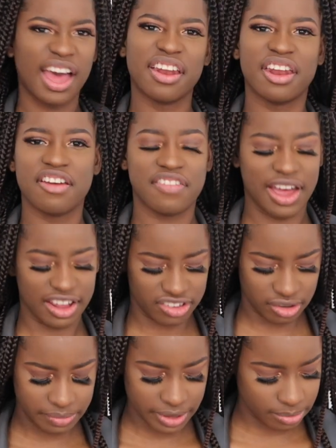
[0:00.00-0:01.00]
I don't know if I
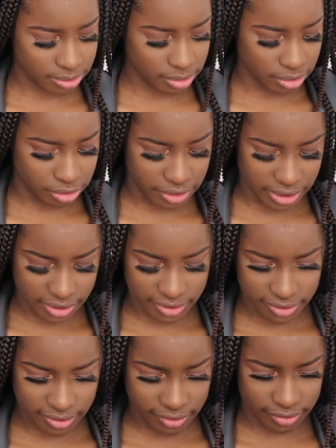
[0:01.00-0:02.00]
actually picked blue or gray
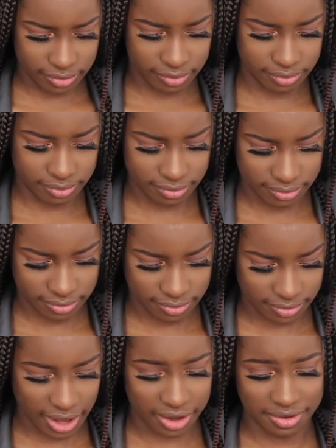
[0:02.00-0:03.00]
because this looks
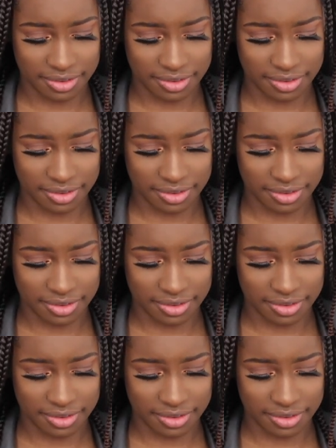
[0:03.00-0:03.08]
better.